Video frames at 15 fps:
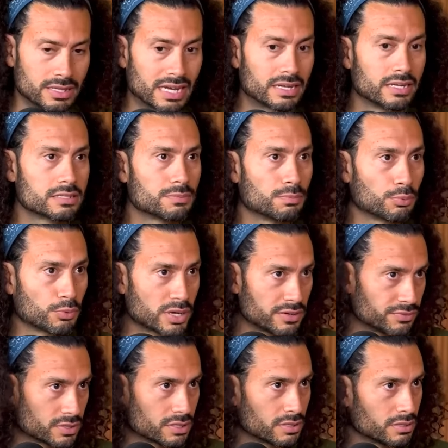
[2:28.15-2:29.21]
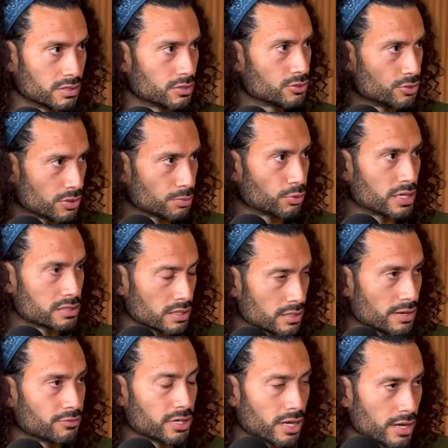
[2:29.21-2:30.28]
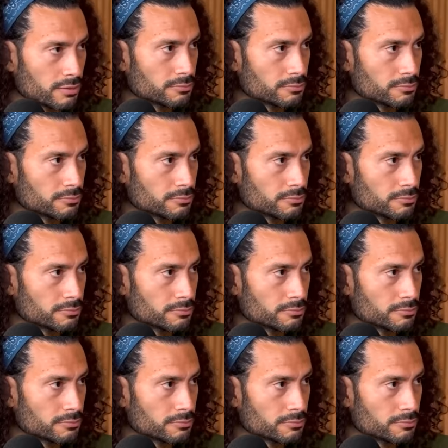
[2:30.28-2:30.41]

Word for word: that gets briefed to the president every